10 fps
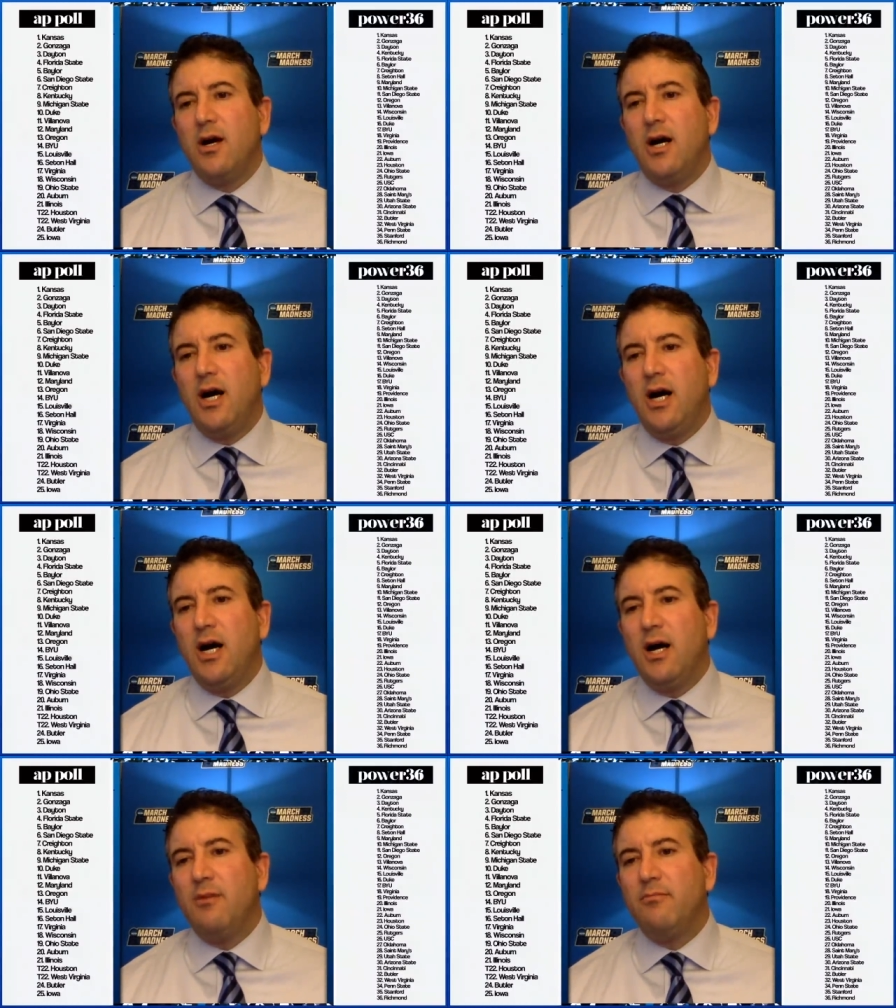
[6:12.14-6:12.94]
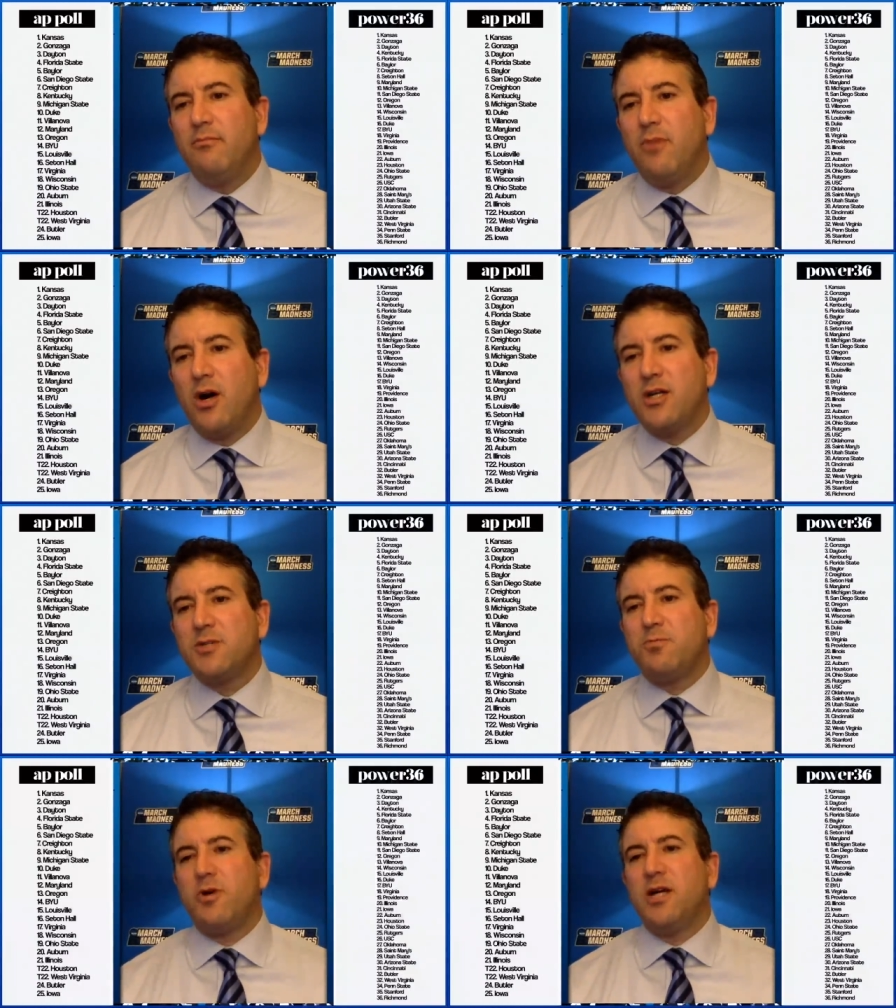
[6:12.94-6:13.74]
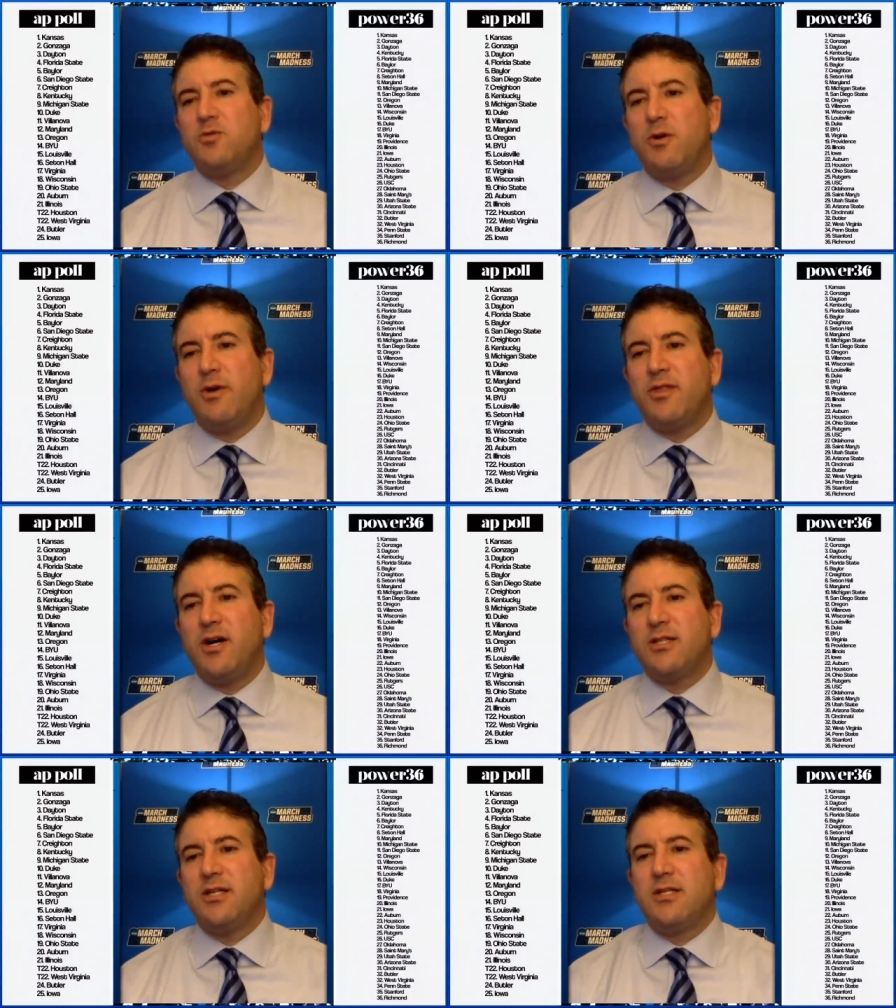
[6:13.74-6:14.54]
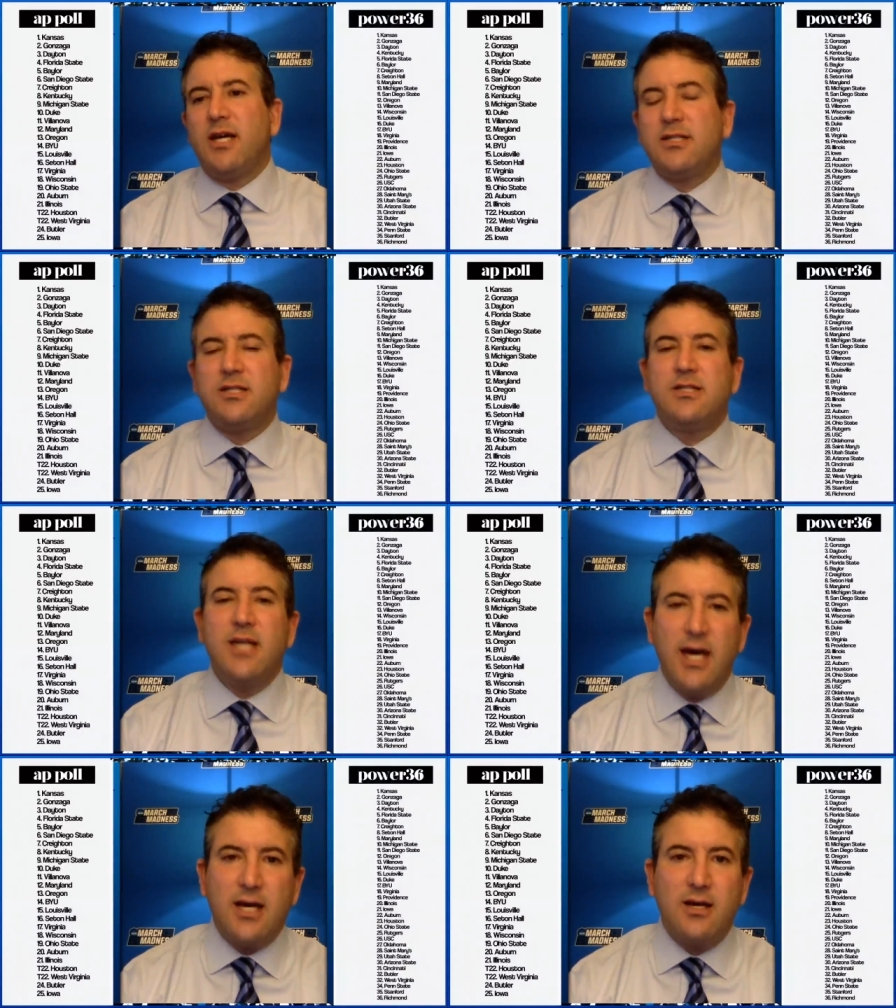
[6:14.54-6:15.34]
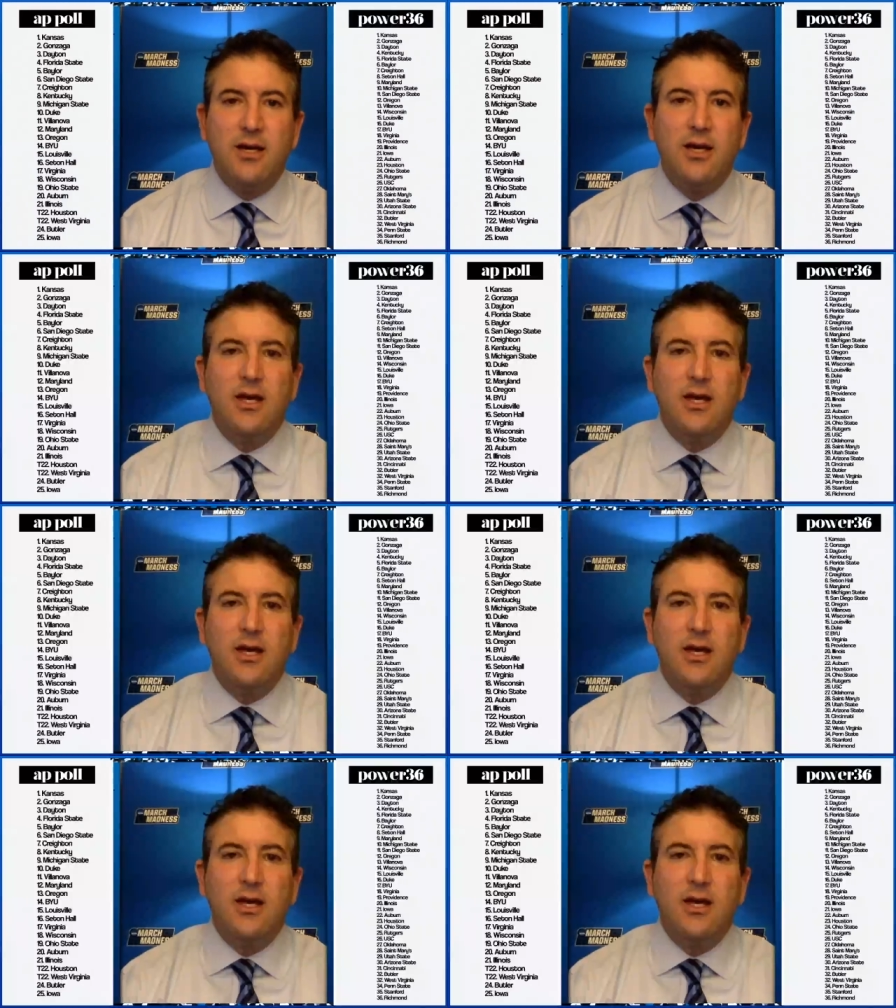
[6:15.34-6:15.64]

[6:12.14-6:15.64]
Um, Marcus Perez, what are my thoughts on Texas Tech?